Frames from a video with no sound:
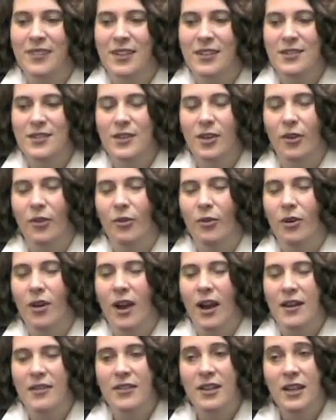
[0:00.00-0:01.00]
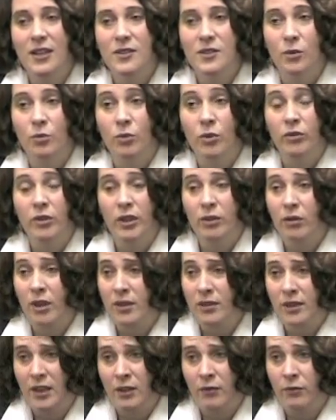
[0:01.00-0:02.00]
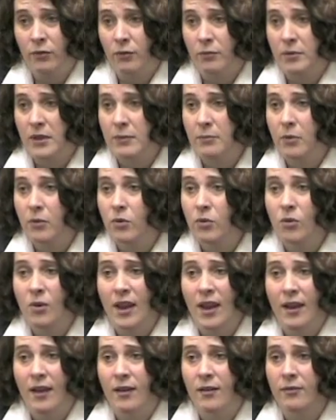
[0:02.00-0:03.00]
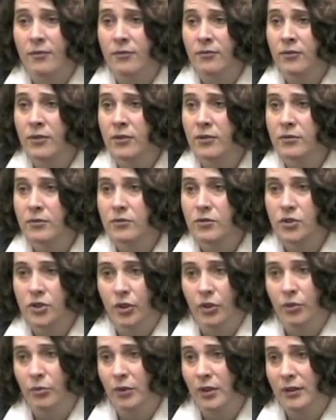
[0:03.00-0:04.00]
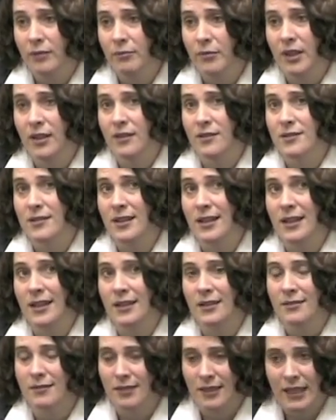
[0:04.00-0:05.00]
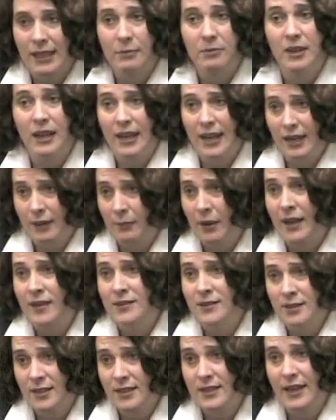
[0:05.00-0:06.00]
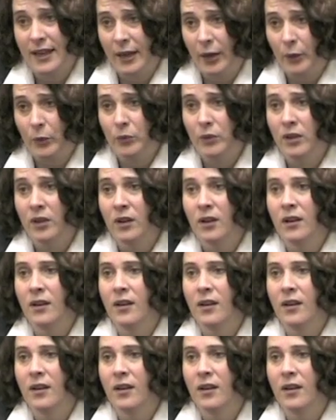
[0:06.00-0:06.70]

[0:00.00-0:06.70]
So I think it's a really great thing for people who have children because they can keep the animosity down,